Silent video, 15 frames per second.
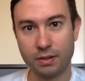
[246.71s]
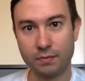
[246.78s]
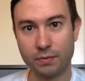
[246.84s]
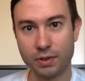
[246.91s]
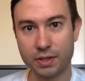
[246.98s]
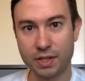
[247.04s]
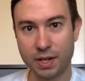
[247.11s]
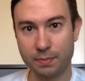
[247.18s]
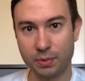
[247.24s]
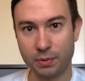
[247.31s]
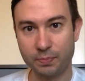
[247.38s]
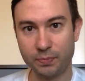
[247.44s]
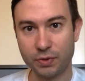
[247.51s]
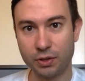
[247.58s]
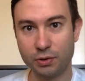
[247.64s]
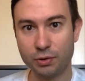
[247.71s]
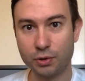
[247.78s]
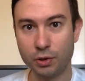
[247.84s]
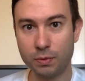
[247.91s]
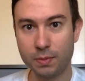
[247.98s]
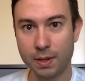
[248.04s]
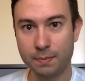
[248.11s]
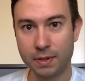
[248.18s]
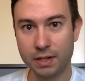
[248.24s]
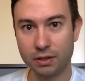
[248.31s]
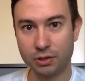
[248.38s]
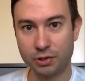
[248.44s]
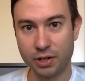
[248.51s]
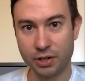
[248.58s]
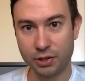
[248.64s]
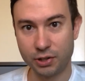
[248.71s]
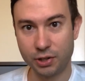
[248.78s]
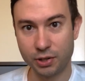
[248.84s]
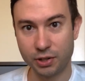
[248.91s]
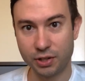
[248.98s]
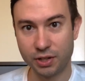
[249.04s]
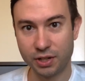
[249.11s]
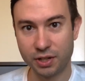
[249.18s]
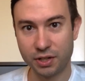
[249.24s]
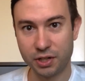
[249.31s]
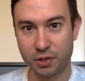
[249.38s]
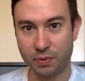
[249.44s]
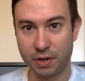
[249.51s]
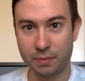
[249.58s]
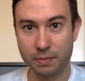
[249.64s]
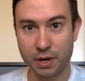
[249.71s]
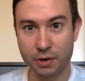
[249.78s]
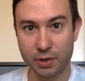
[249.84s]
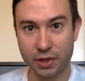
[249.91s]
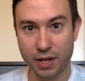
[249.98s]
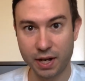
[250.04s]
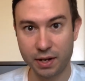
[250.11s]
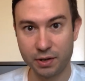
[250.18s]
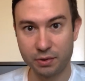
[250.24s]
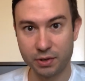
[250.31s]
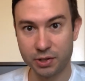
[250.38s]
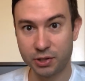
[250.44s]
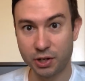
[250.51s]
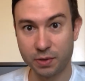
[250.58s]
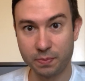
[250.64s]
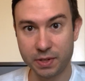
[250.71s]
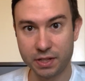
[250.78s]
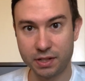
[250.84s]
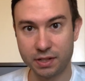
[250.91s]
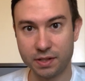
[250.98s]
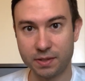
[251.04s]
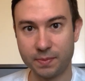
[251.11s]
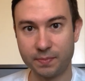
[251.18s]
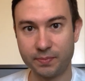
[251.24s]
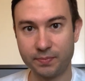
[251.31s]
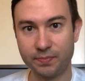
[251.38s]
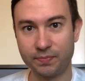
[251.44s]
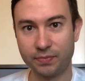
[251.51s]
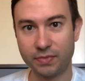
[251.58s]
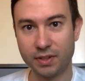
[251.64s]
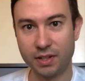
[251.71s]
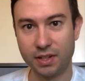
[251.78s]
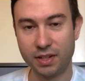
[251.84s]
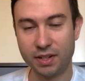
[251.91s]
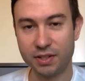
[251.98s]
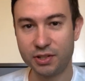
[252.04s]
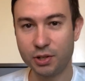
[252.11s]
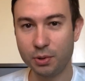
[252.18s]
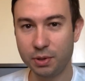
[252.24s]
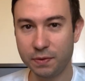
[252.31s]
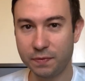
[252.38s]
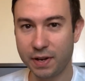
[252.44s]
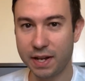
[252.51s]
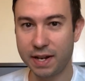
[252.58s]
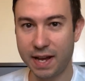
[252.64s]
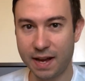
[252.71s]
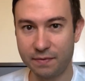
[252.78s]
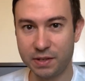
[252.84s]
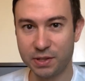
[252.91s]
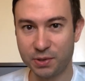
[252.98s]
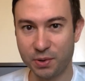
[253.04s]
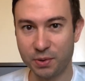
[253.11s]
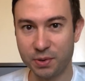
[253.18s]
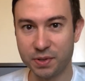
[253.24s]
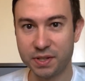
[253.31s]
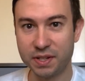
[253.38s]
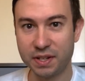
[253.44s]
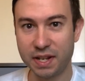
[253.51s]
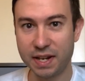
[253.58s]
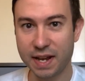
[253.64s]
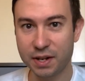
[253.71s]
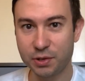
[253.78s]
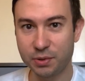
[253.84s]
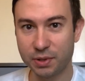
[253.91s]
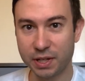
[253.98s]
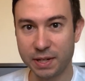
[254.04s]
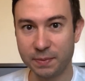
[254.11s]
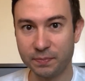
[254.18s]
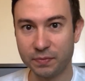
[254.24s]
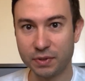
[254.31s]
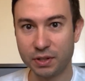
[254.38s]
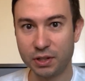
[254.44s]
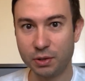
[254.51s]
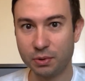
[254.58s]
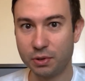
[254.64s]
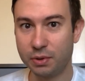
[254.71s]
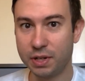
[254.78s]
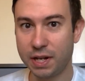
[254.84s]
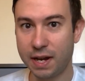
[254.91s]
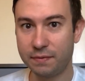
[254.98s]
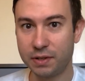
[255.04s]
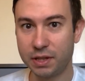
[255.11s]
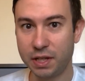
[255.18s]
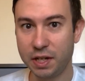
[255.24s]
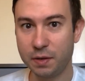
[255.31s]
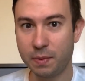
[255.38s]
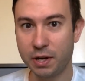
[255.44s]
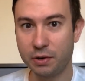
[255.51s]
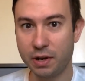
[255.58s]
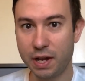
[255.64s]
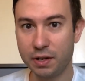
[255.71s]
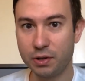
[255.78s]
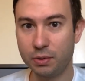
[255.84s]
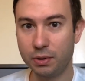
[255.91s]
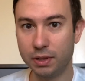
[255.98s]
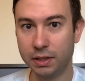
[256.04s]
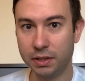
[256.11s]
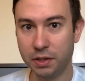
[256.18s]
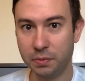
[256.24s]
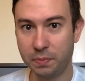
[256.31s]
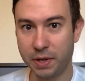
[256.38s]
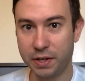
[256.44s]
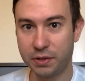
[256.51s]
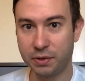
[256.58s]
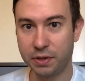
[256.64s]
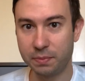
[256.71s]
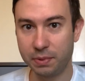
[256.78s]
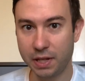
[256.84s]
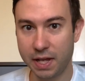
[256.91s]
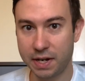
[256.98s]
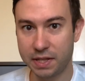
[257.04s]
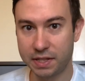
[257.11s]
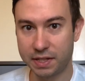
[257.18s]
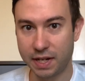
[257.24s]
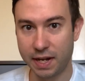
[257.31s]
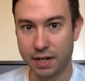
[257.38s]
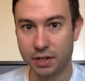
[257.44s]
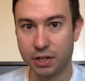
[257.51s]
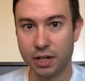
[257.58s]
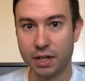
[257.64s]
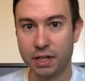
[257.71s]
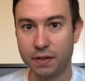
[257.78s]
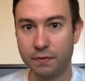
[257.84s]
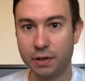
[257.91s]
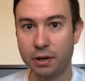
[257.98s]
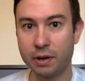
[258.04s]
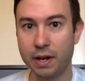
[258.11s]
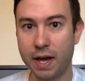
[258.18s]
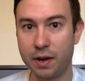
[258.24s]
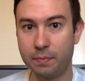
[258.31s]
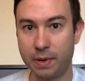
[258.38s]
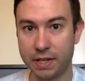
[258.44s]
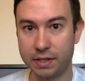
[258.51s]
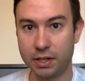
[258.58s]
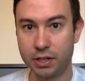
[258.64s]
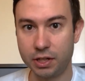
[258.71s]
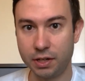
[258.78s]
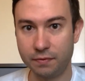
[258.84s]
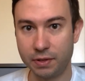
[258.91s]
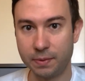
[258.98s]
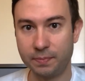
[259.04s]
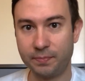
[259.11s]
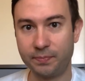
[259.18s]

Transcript: For example, your goal might be to learn how to cook, to run a marathon, or to start a business. It's totally fine to have these goals, and naturally, you are going to have to think about your end goal a little bit during the planning stage to figure out how to best achieve it.